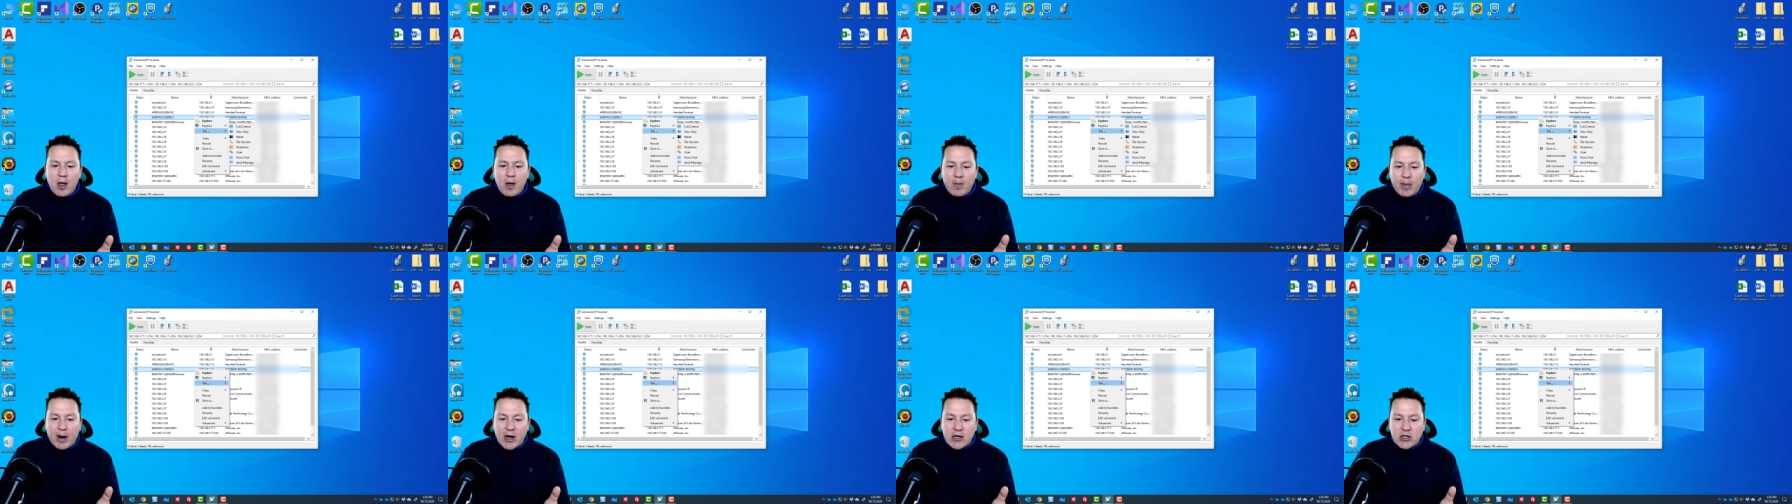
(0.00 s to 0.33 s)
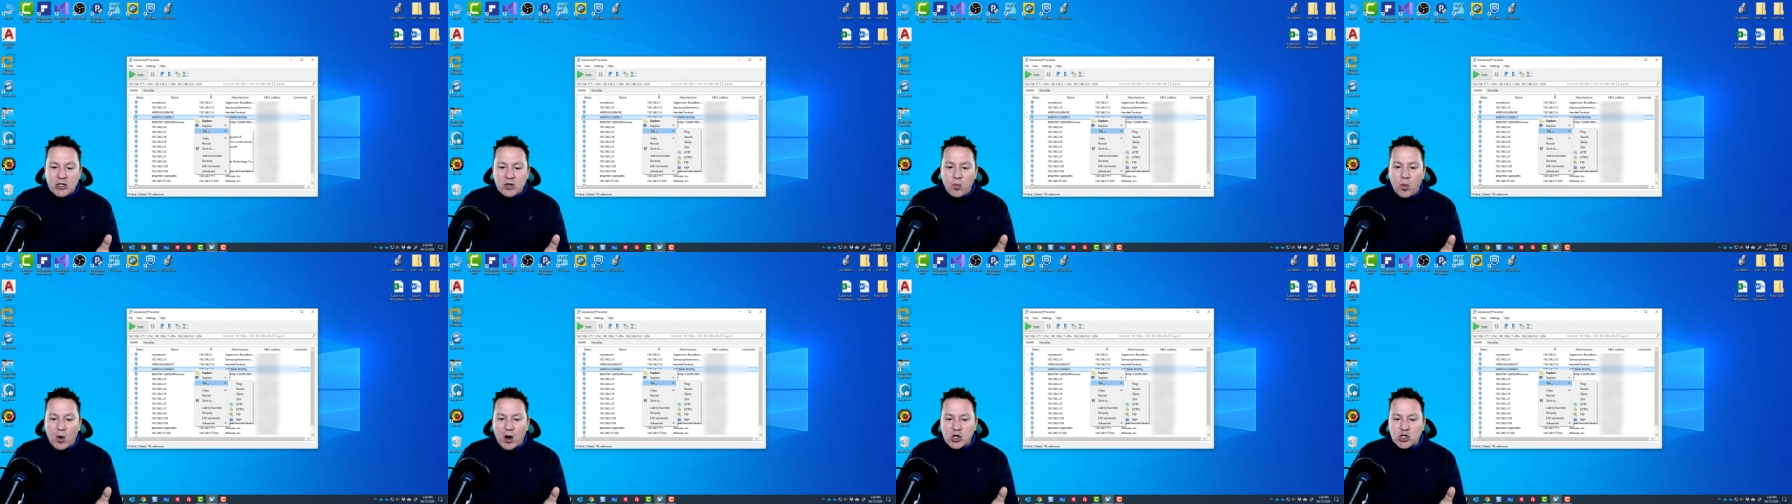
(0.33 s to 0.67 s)
But I
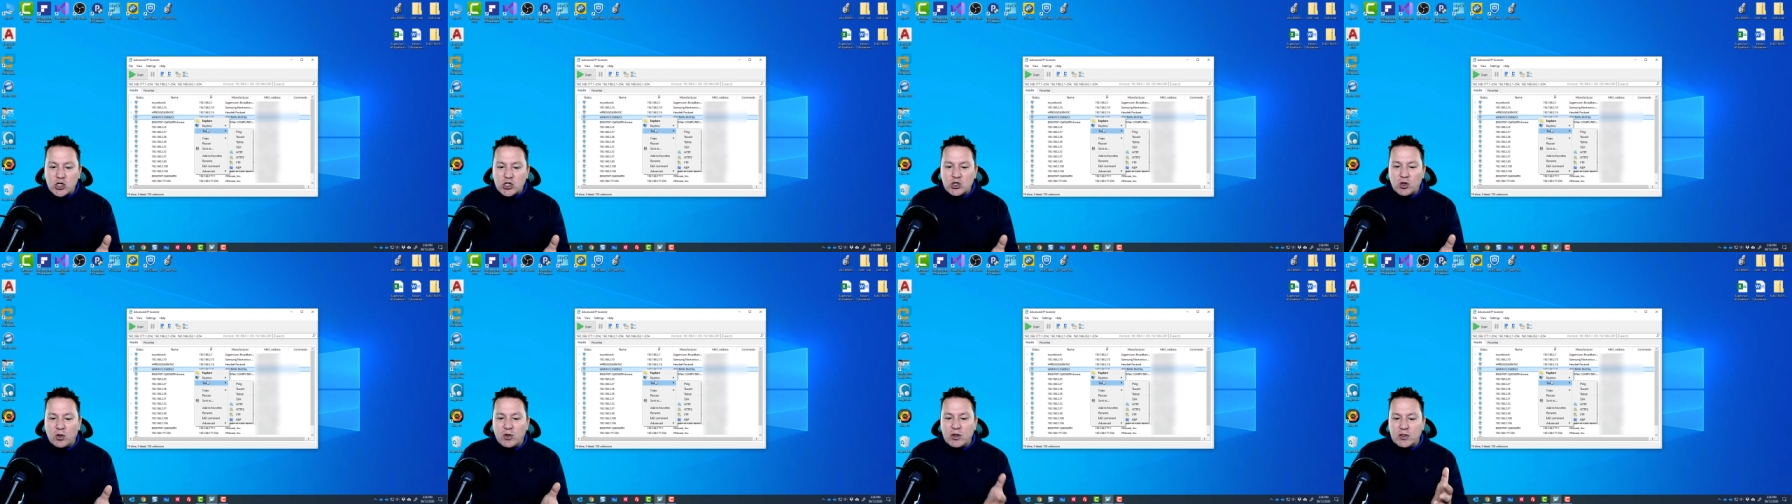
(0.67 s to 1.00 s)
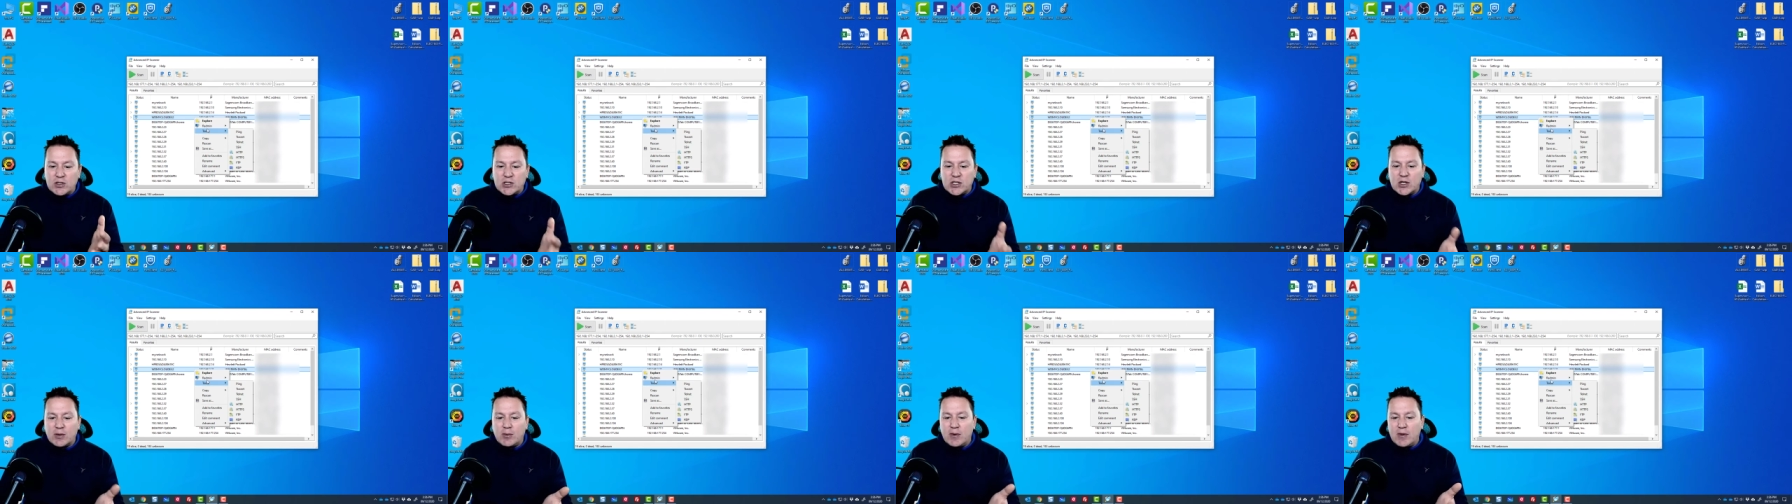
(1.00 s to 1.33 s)
did want to show you
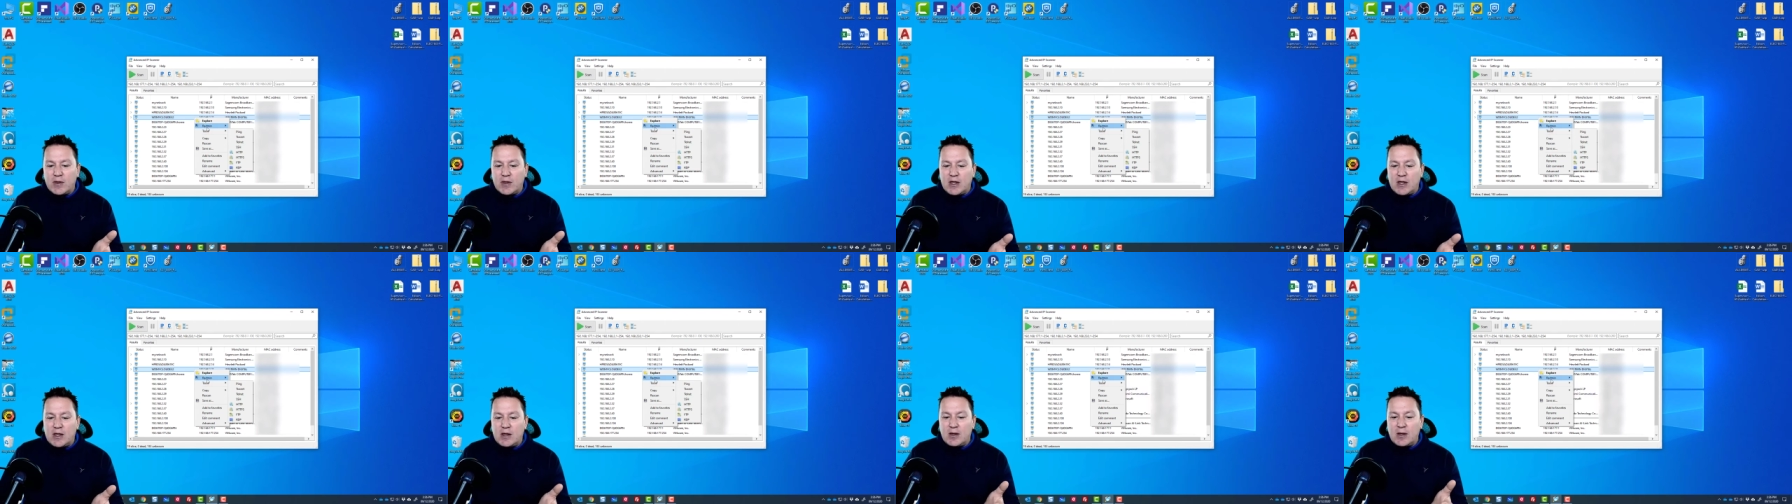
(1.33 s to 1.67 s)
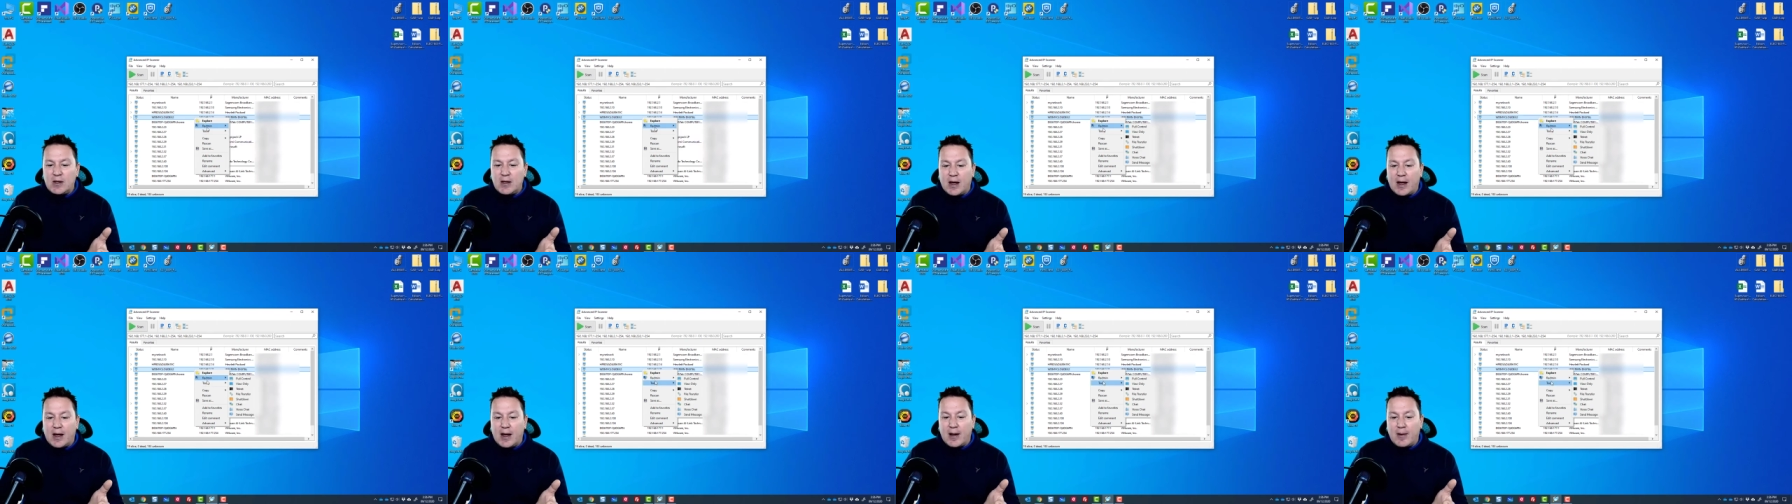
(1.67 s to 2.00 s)
some of the
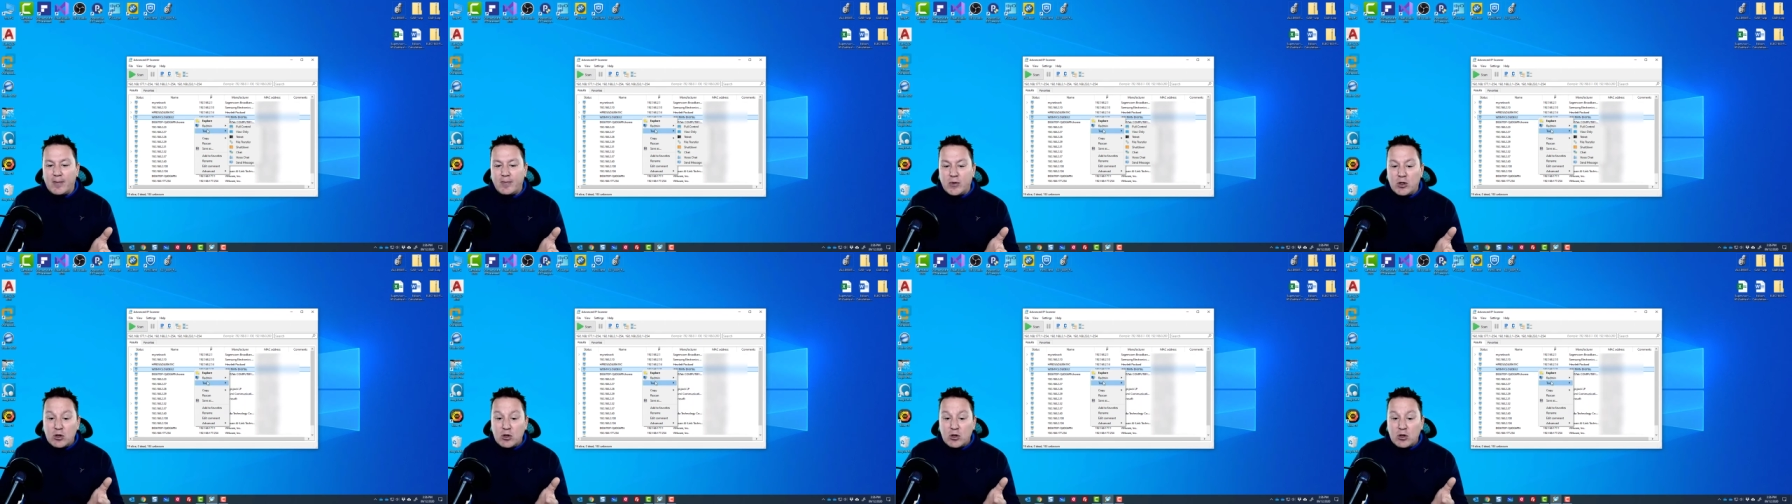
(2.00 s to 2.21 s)
um,